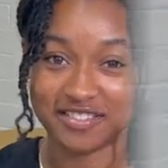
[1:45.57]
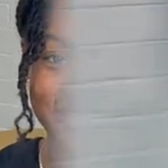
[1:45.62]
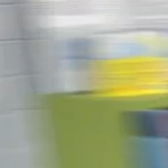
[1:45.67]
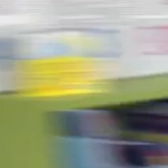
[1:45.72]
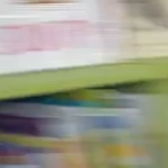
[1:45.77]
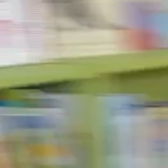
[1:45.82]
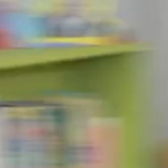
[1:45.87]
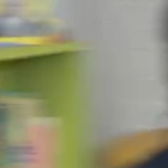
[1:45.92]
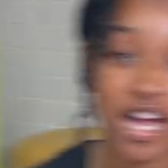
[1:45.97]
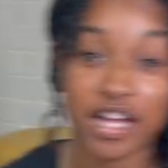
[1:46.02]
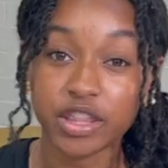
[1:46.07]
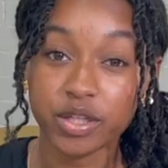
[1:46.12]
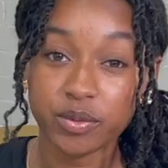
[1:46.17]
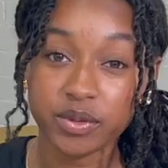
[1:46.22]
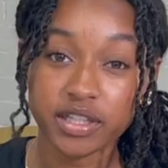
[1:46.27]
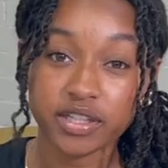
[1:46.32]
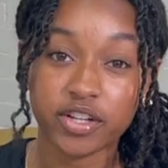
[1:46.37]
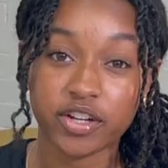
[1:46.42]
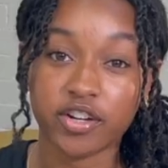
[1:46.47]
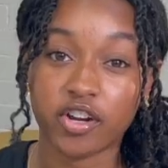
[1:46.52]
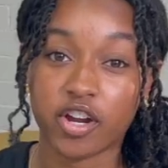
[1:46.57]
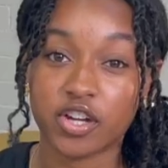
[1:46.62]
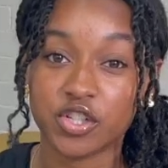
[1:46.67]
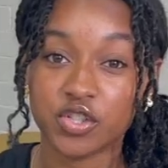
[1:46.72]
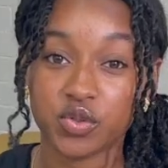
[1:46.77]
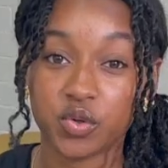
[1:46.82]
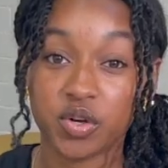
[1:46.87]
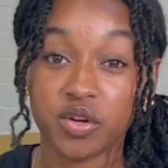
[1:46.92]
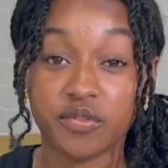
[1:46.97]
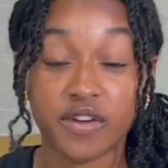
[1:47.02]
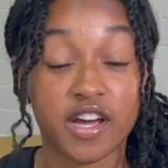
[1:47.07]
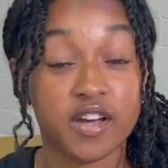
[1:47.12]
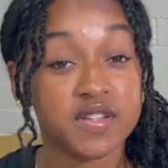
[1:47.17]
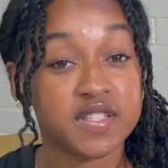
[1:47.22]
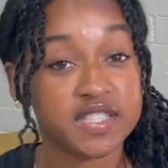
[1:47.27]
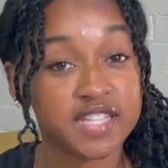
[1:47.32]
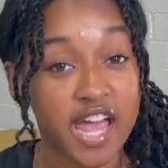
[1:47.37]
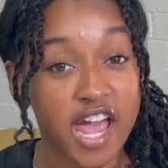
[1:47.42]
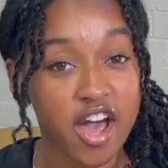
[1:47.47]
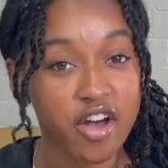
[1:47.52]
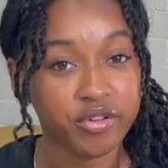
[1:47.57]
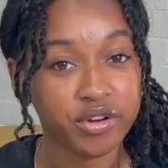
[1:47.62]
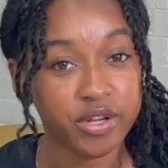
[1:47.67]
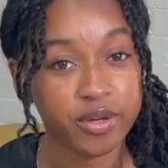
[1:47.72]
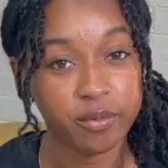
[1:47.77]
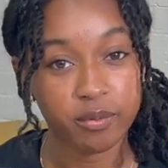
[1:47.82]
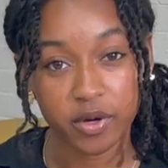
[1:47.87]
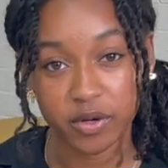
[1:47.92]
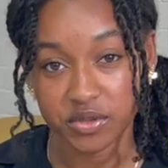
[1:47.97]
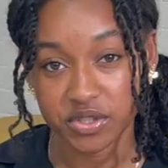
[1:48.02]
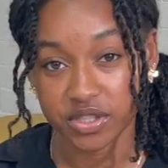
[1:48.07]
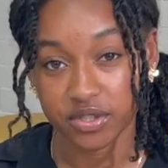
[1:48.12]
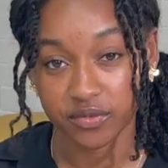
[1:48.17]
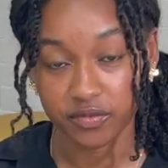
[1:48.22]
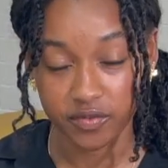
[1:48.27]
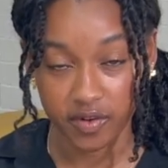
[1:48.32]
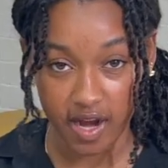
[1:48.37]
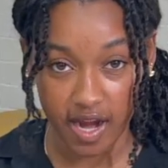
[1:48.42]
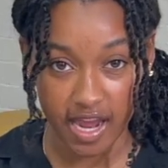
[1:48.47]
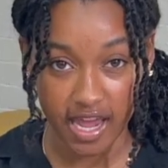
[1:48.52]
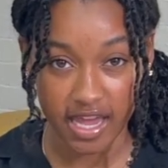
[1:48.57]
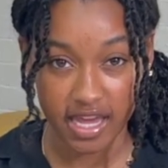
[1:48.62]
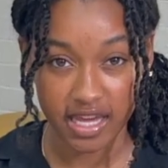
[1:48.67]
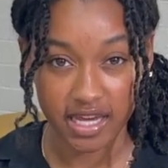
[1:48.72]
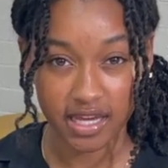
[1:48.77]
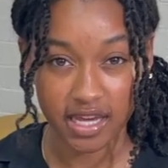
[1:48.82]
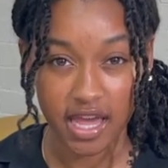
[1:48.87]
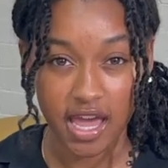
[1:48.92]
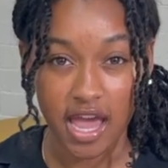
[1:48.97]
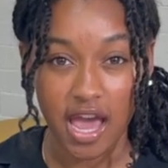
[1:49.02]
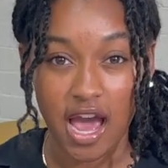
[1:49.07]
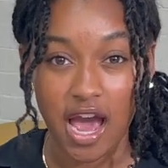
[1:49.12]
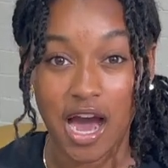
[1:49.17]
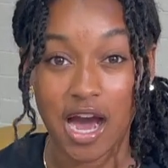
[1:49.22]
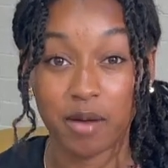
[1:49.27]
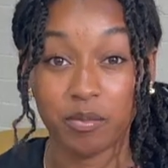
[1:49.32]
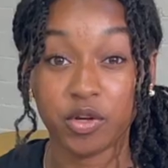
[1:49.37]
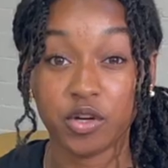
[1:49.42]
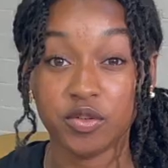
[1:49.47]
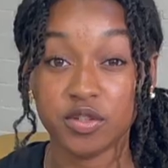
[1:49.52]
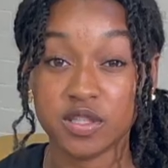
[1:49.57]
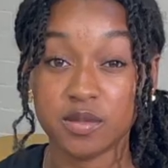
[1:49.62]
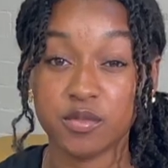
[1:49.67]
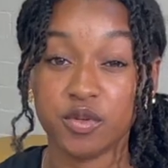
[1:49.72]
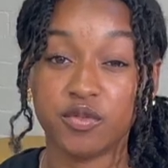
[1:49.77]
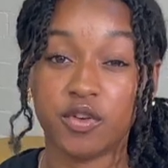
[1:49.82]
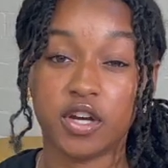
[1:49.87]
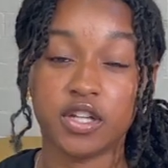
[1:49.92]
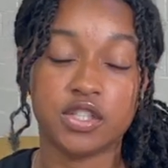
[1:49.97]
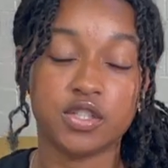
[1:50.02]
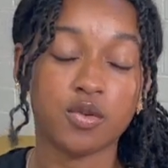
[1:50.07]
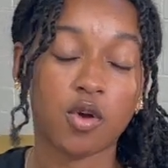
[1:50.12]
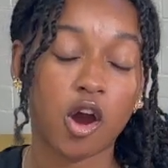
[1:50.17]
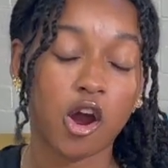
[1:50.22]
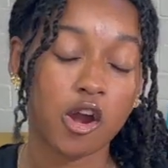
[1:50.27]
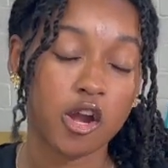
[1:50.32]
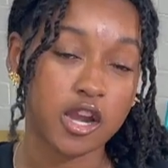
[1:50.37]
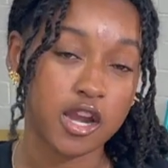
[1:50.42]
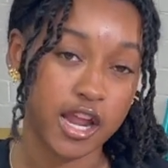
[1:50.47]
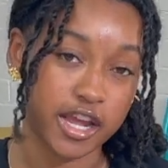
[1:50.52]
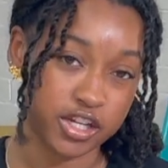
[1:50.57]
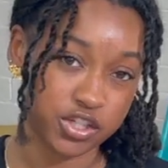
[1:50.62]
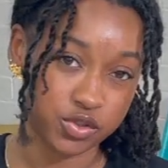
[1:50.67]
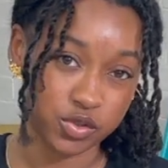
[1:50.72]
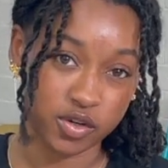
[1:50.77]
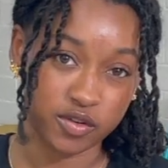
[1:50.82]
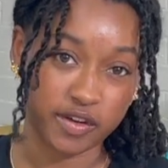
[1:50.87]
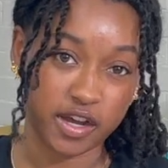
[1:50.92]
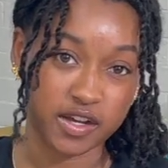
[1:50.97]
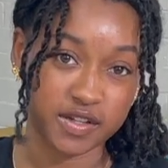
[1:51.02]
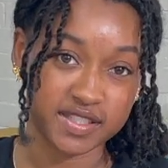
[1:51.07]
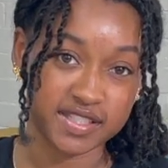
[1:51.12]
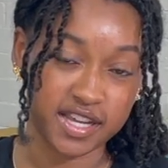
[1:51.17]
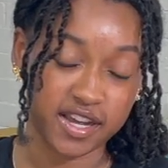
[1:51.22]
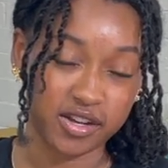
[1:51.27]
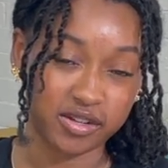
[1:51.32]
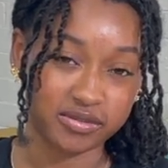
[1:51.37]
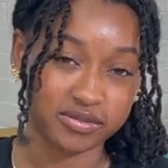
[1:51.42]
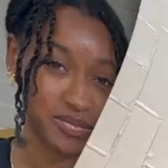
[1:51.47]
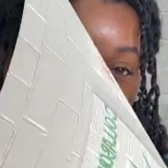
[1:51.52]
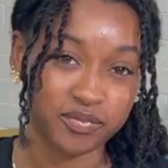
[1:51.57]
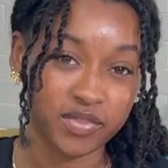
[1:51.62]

Now that we learned our short vowel sound and motion for A, I'm going to move on to our next short vowel sound.